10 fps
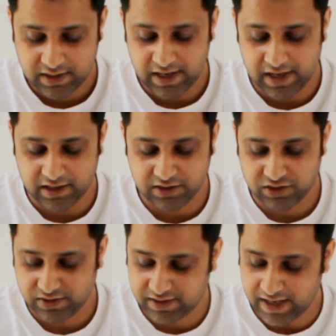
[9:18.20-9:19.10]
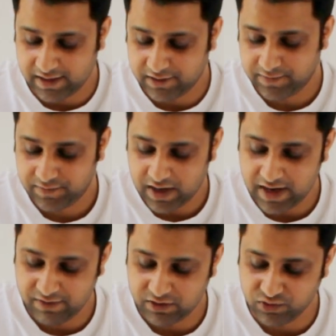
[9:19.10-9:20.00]
and then
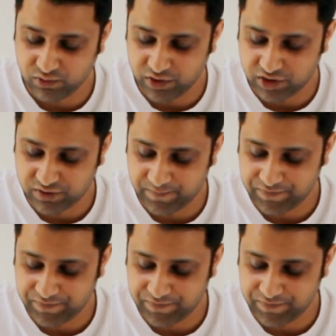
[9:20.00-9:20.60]
I will do it